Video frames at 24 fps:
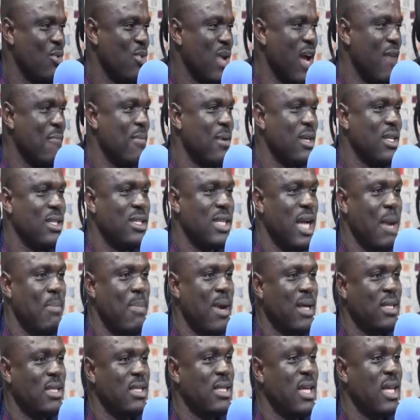We have political
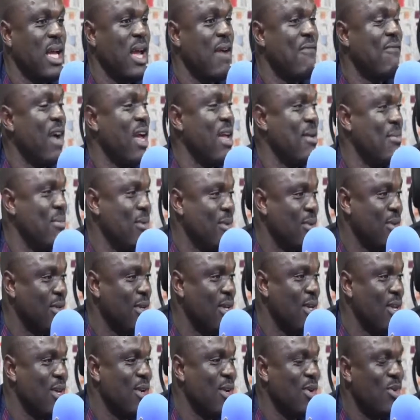parties that are viable.
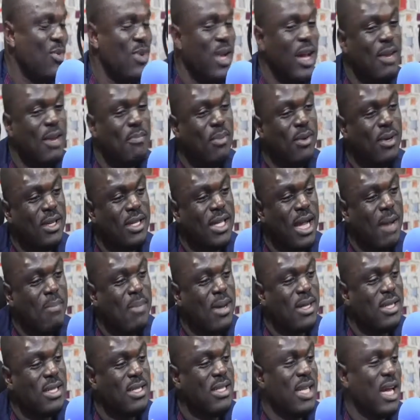We have the political
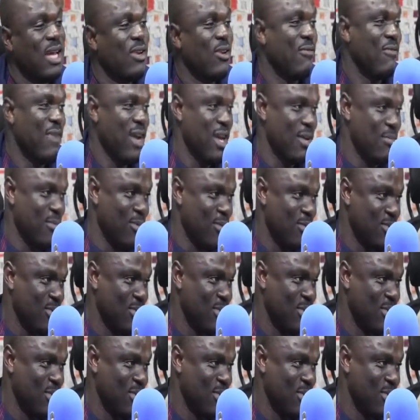parties that are not viable.